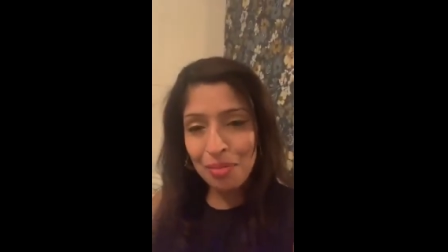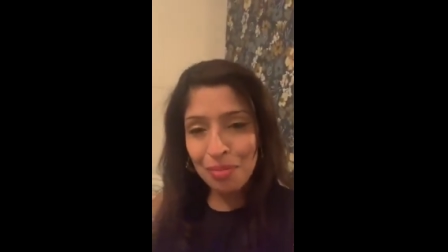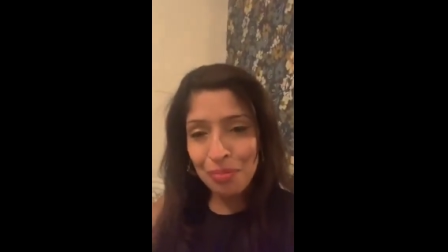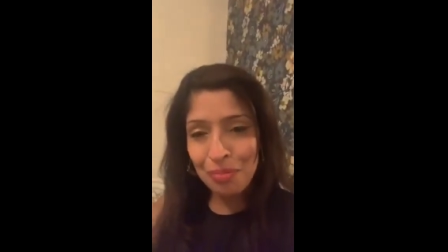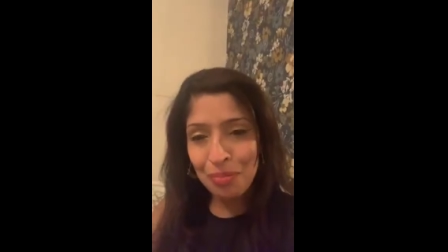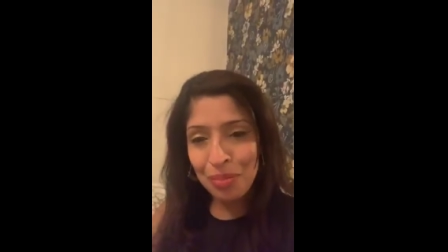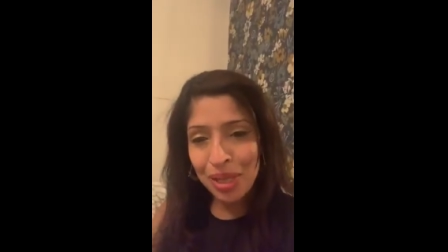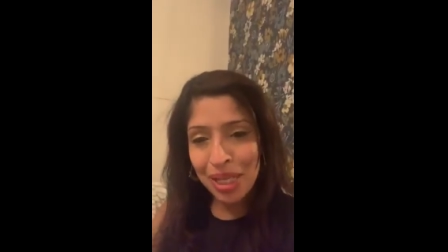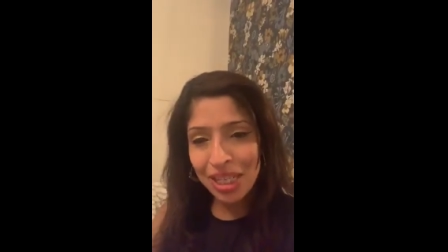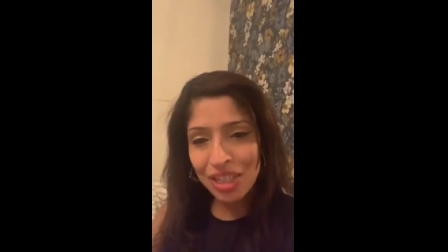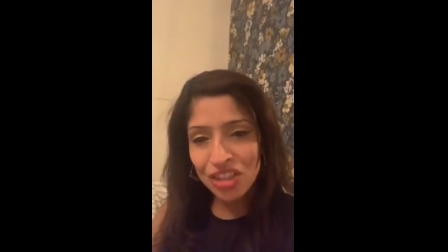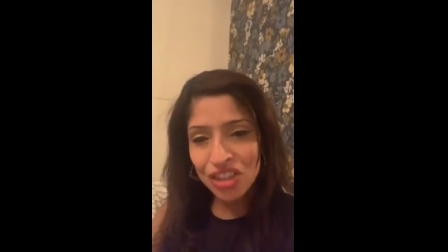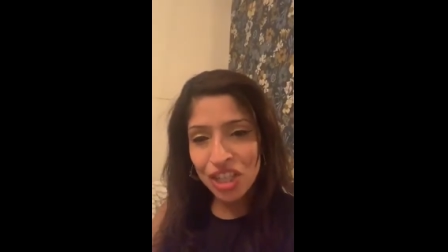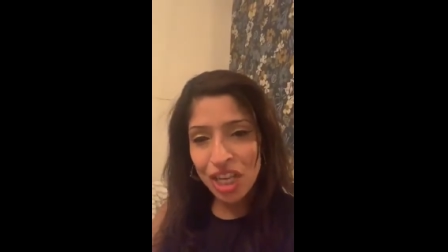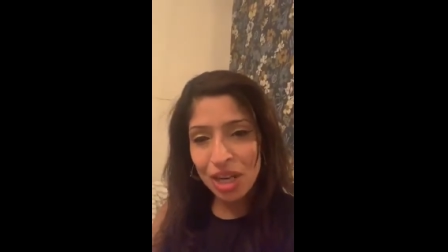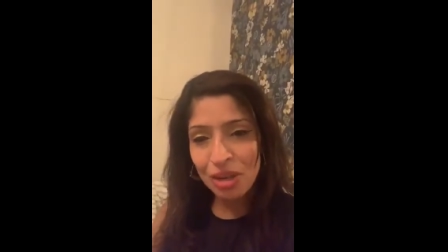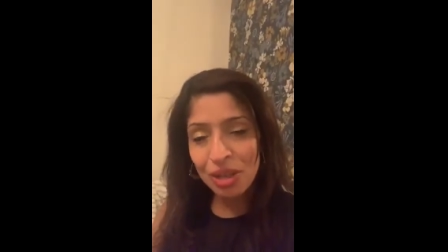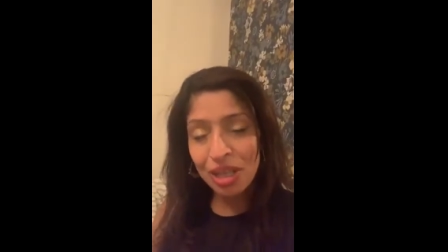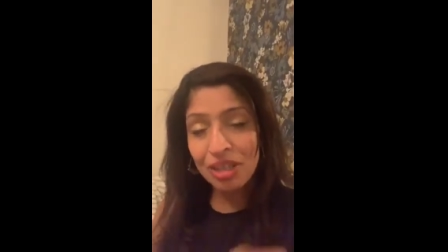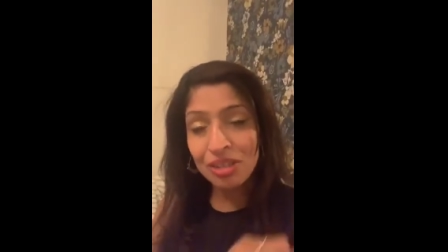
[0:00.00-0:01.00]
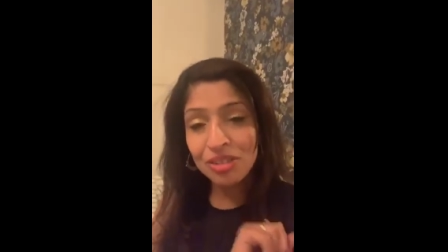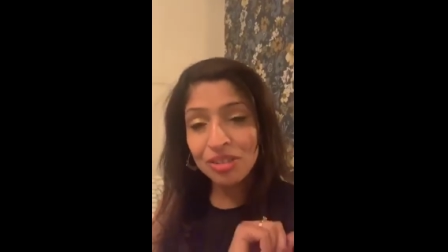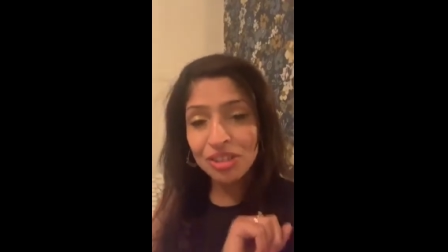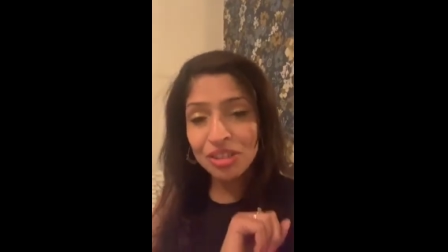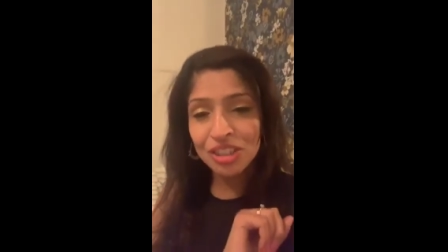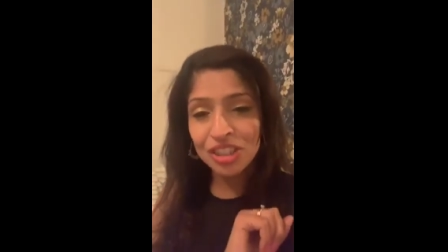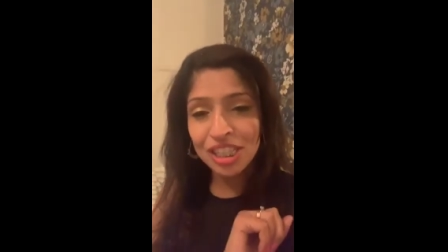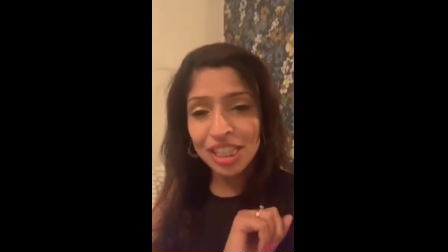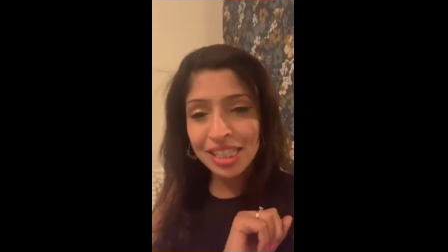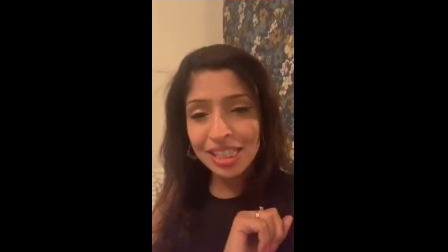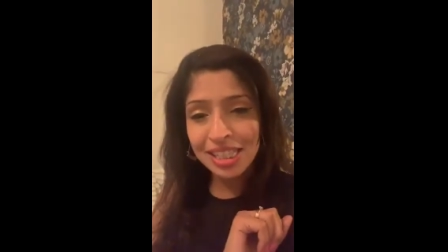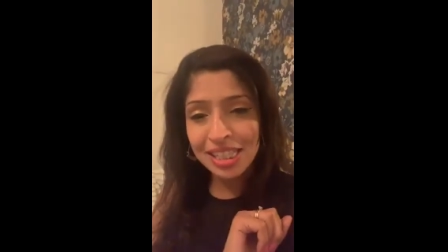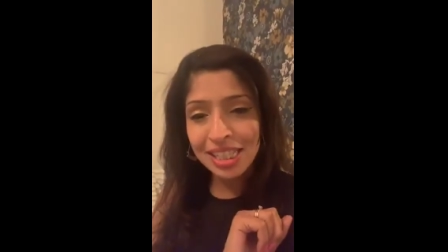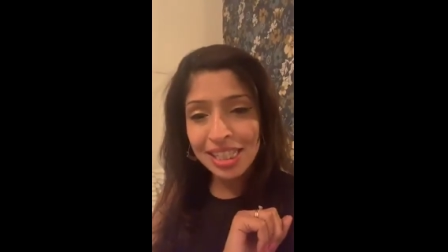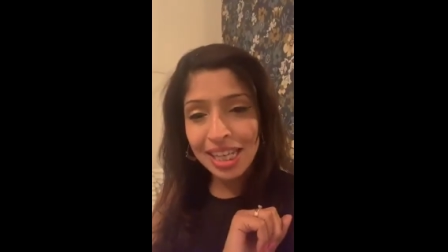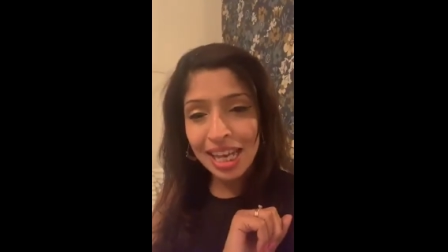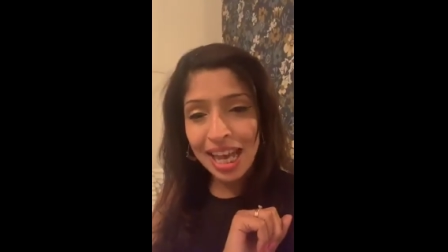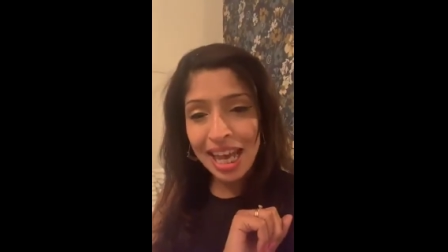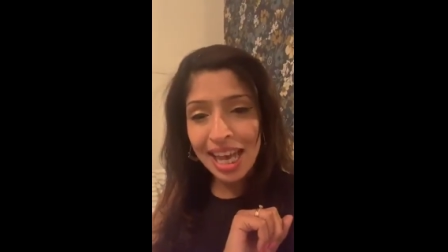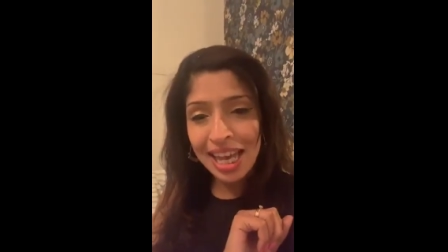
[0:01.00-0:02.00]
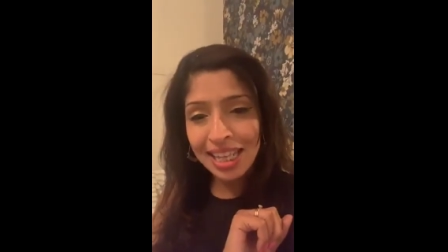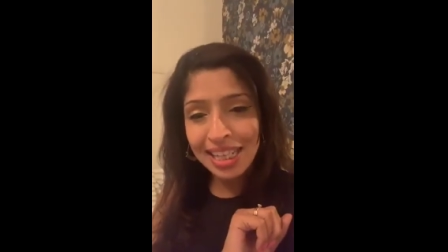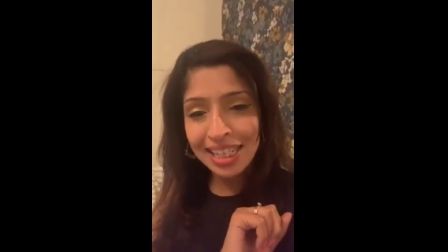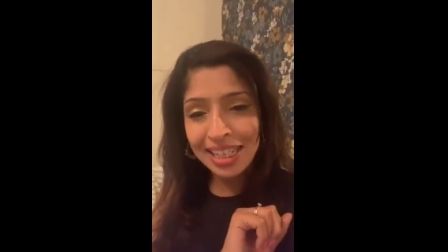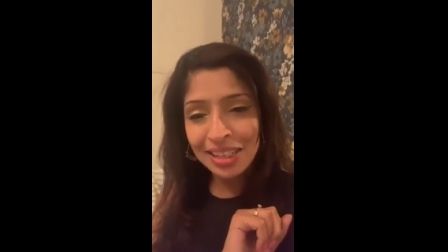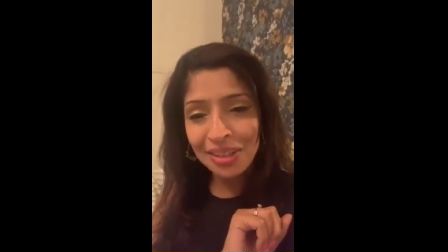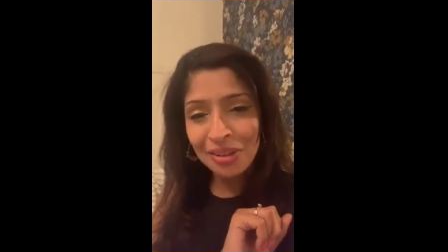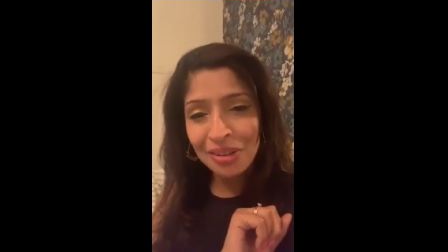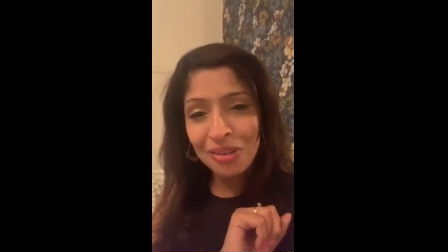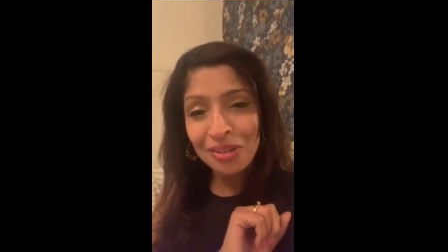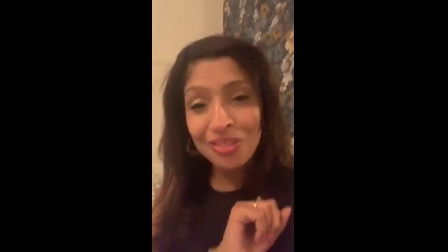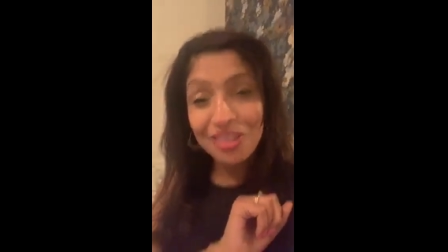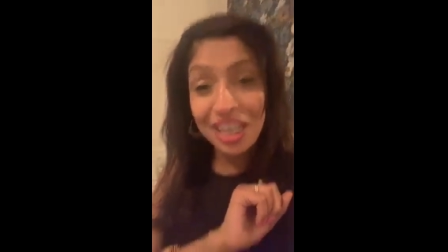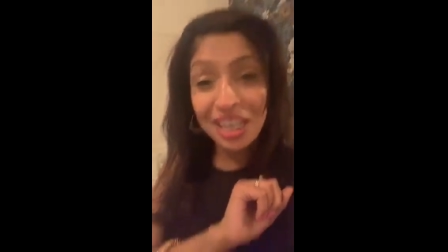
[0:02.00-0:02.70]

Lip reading: Big shout out to Jessica Linnell.